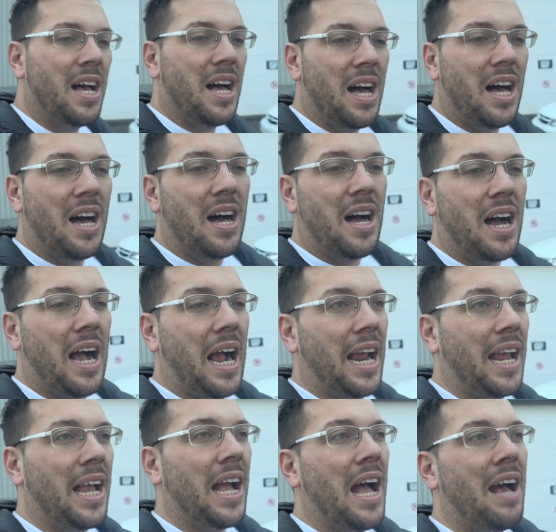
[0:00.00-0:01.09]

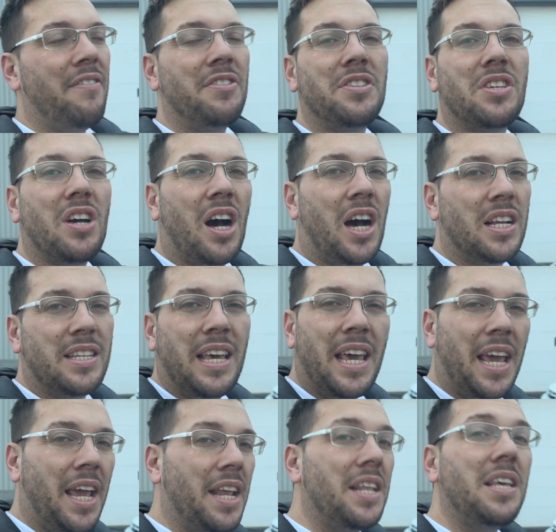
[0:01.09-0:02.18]
I haven't got
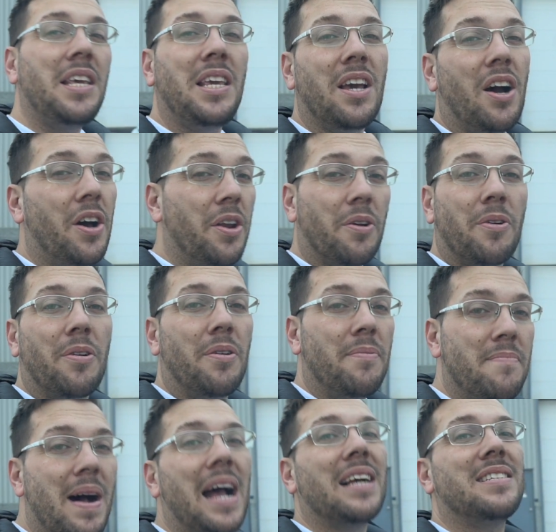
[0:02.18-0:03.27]
any other
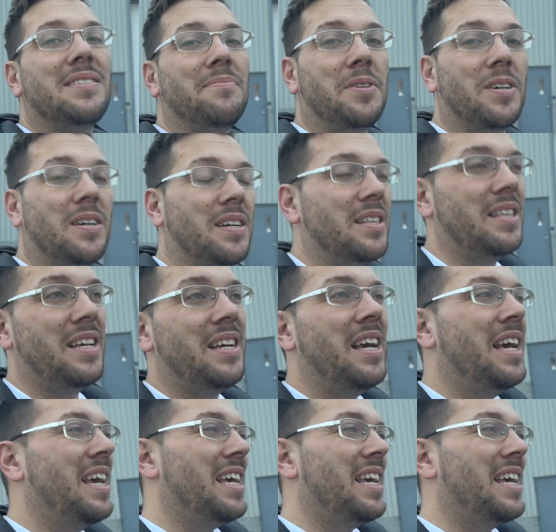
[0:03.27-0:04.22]
MAXIMA.